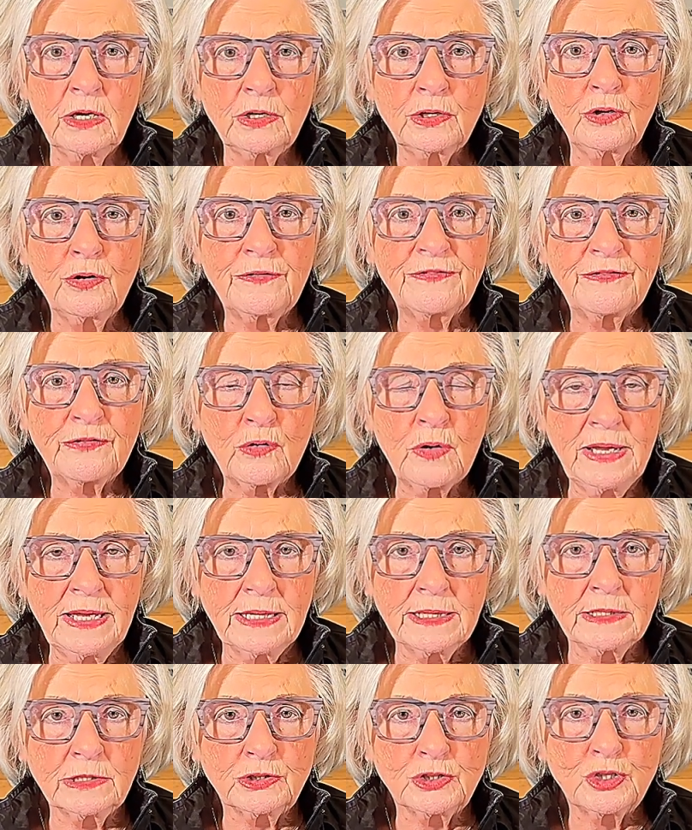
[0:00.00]
your
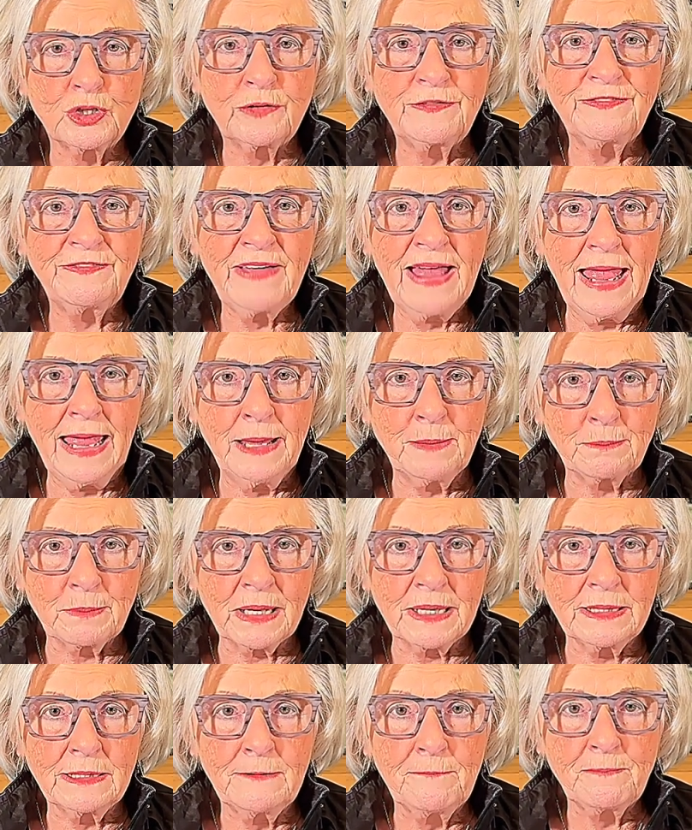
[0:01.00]
friends, your
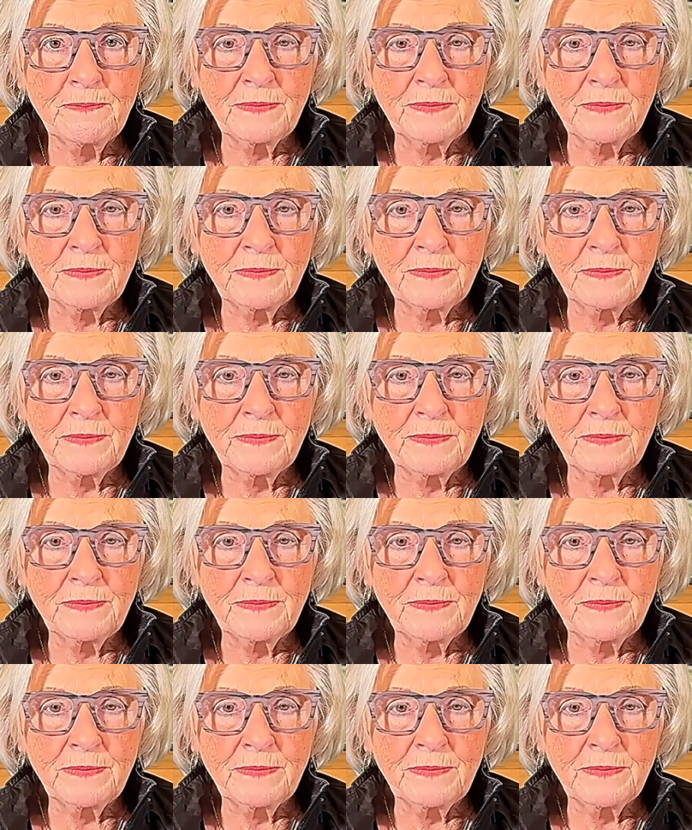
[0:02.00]
family,